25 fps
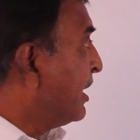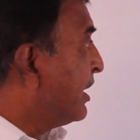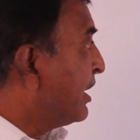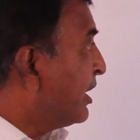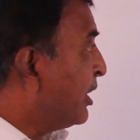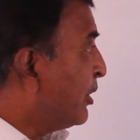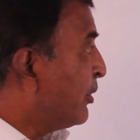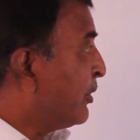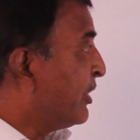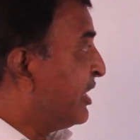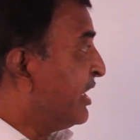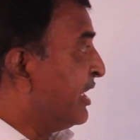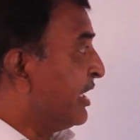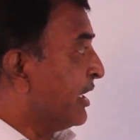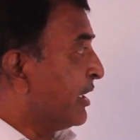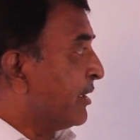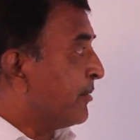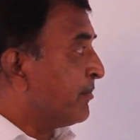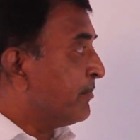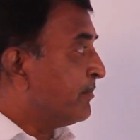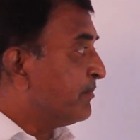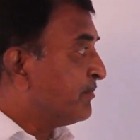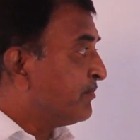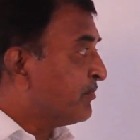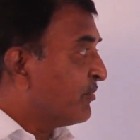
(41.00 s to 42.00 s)
Now here
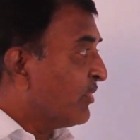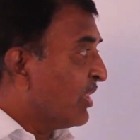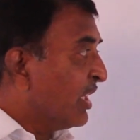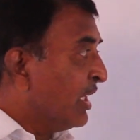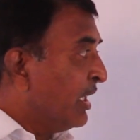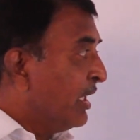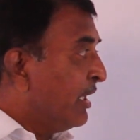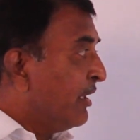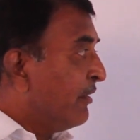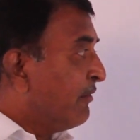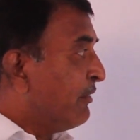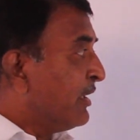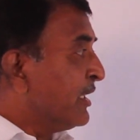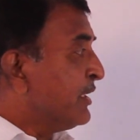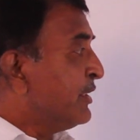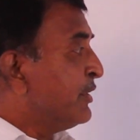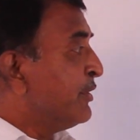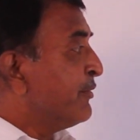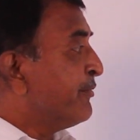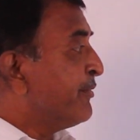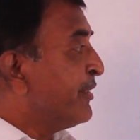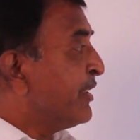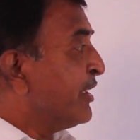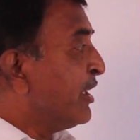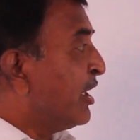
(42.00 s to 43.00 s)
once
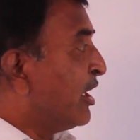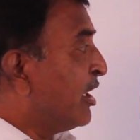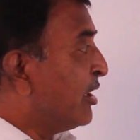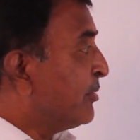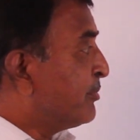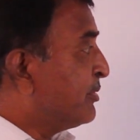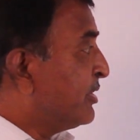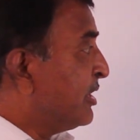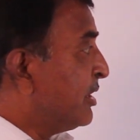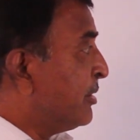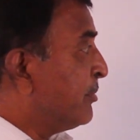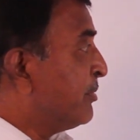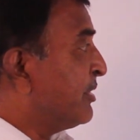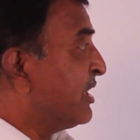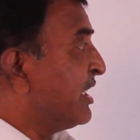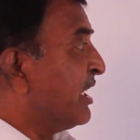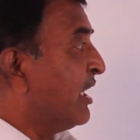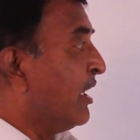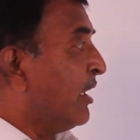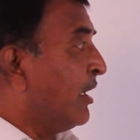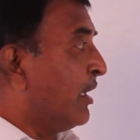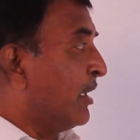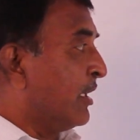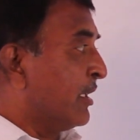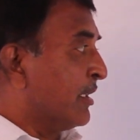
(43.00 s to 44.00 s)
if we observe the
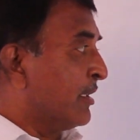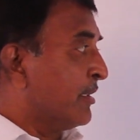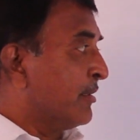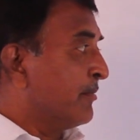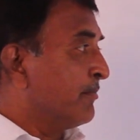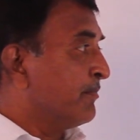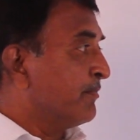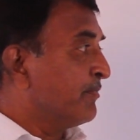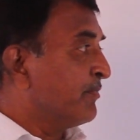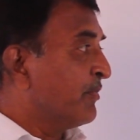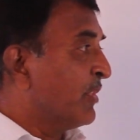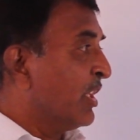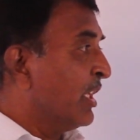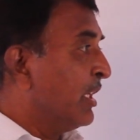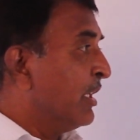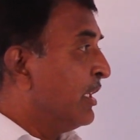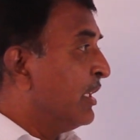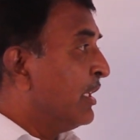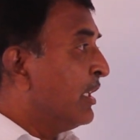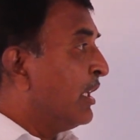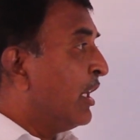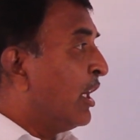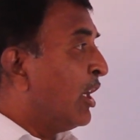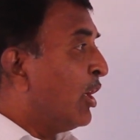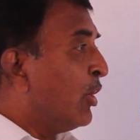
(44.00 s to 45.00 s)
heart
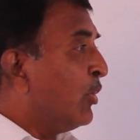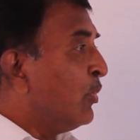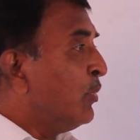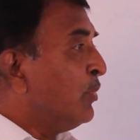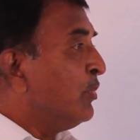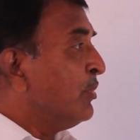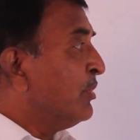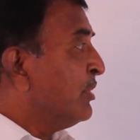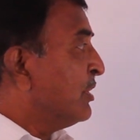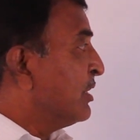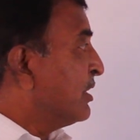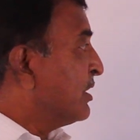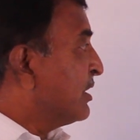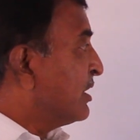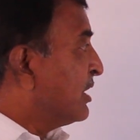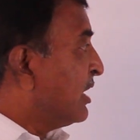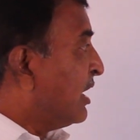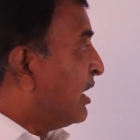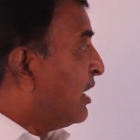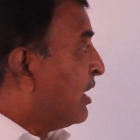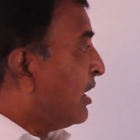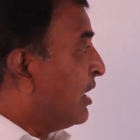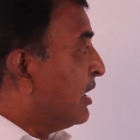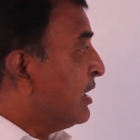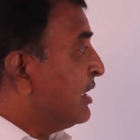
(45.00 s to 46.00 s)
how the
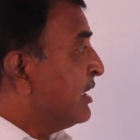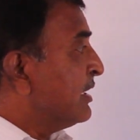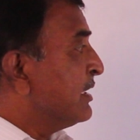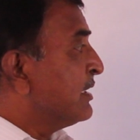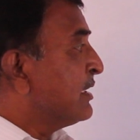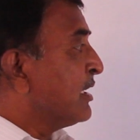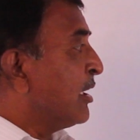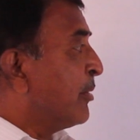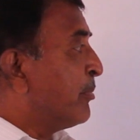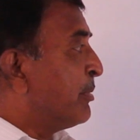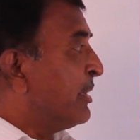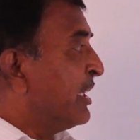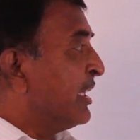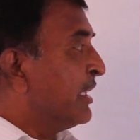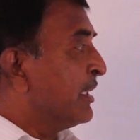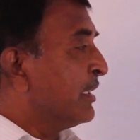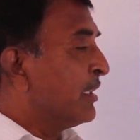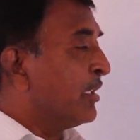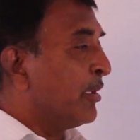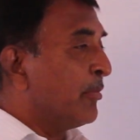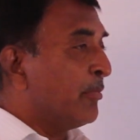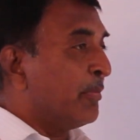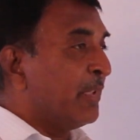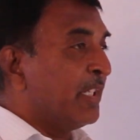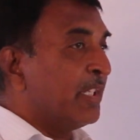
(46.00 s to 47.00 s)
heart is supplying
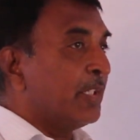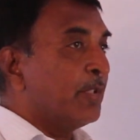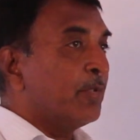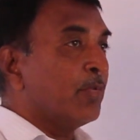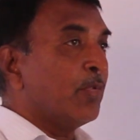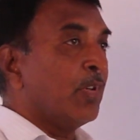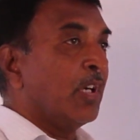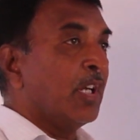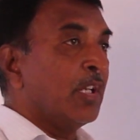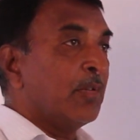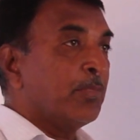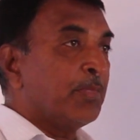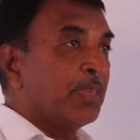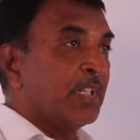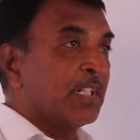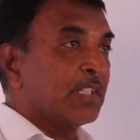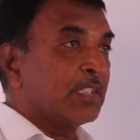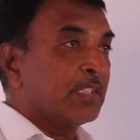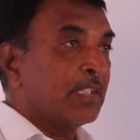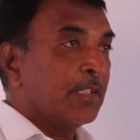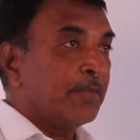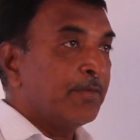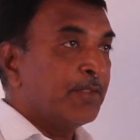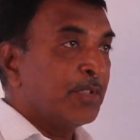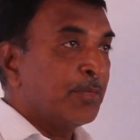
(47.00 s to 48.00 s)
the blood to all
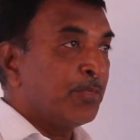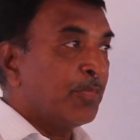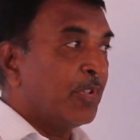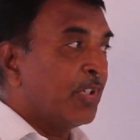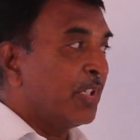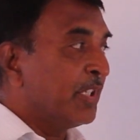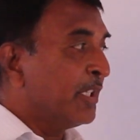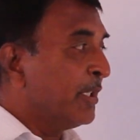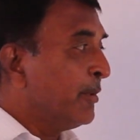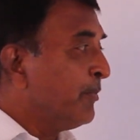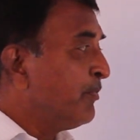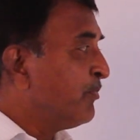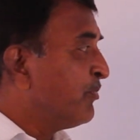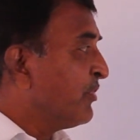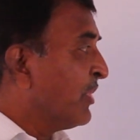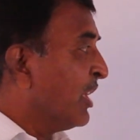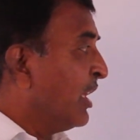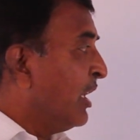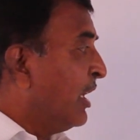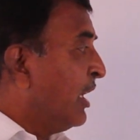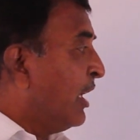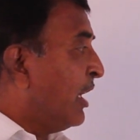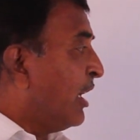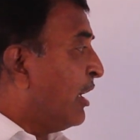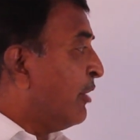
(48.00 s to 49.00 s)
parts of the body
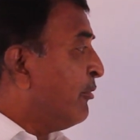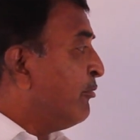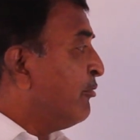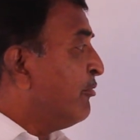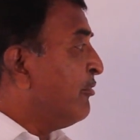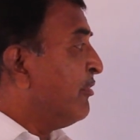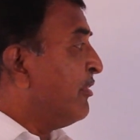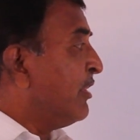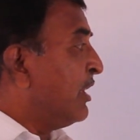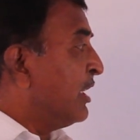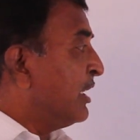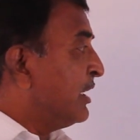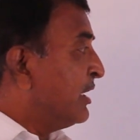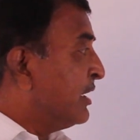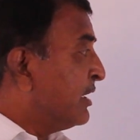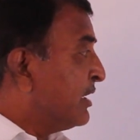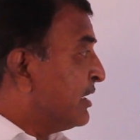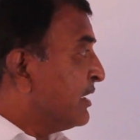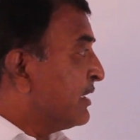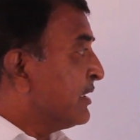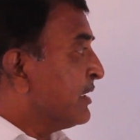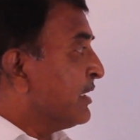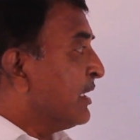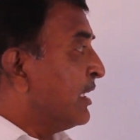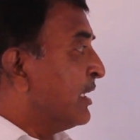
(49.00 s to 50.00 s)
how it
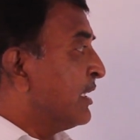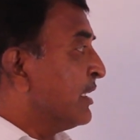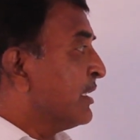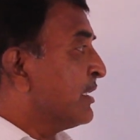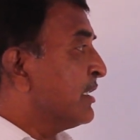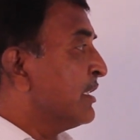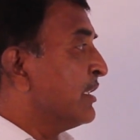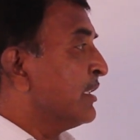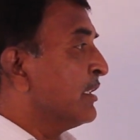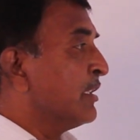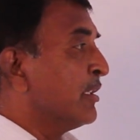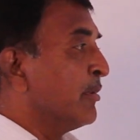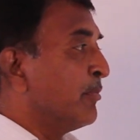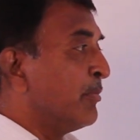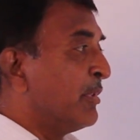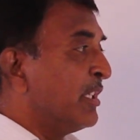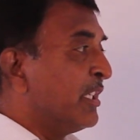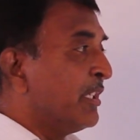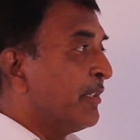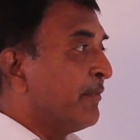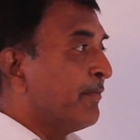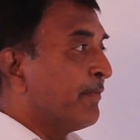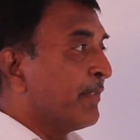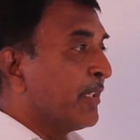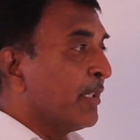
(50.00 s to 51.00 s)
is collecting the
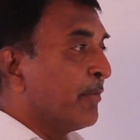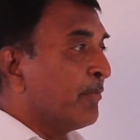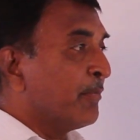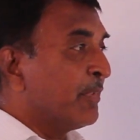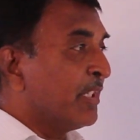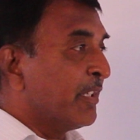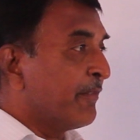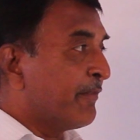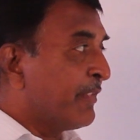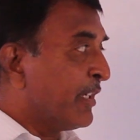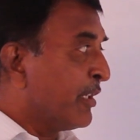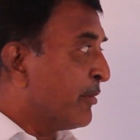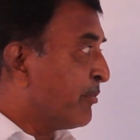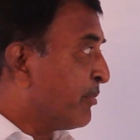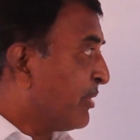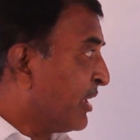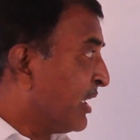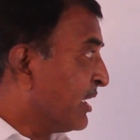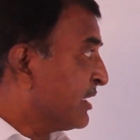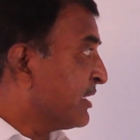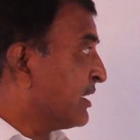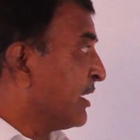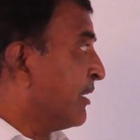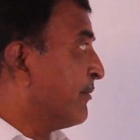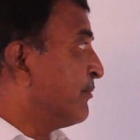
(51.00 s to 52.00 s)
blood from different
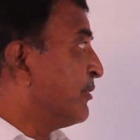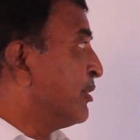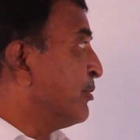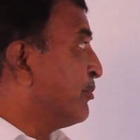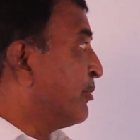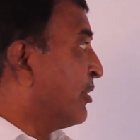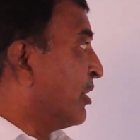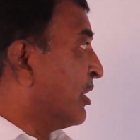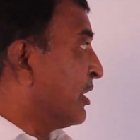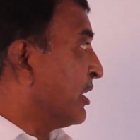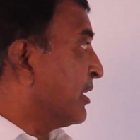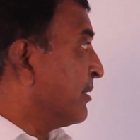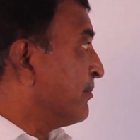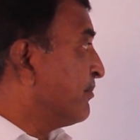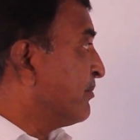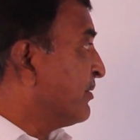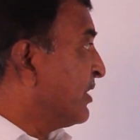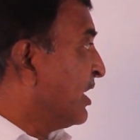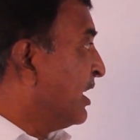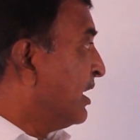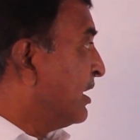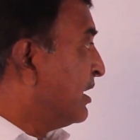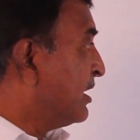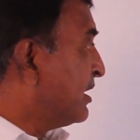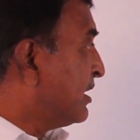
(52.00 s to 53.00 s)
parts of the body.
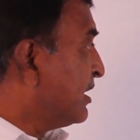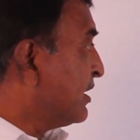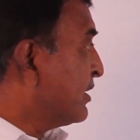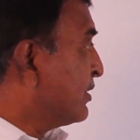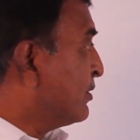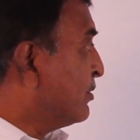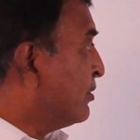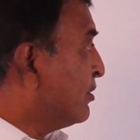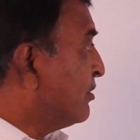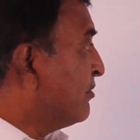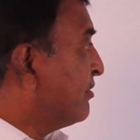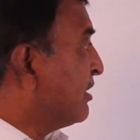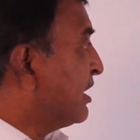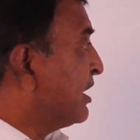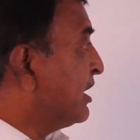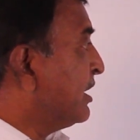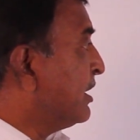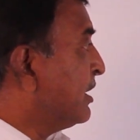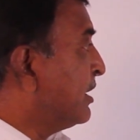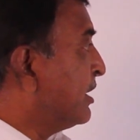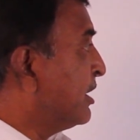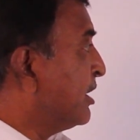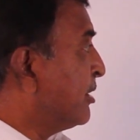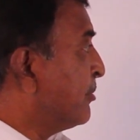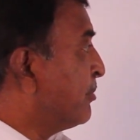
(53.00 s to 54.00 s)
Let us go very
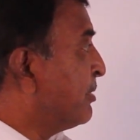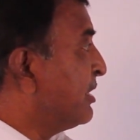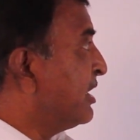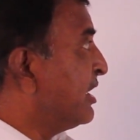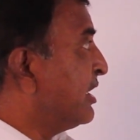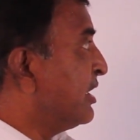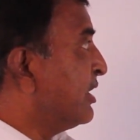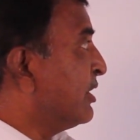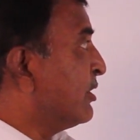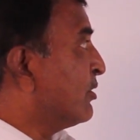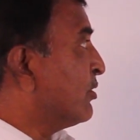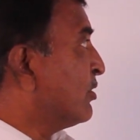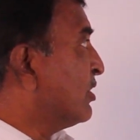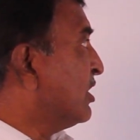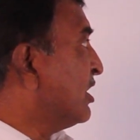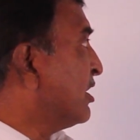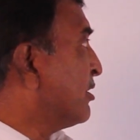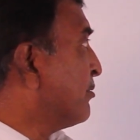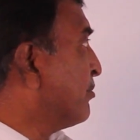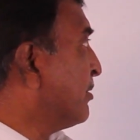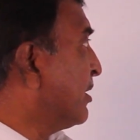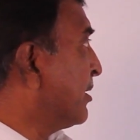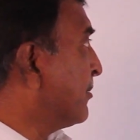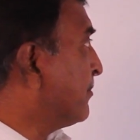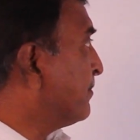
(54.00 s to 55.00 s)
deeply into that
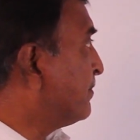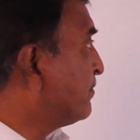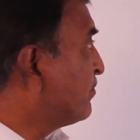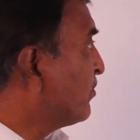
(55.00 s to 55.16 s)
one.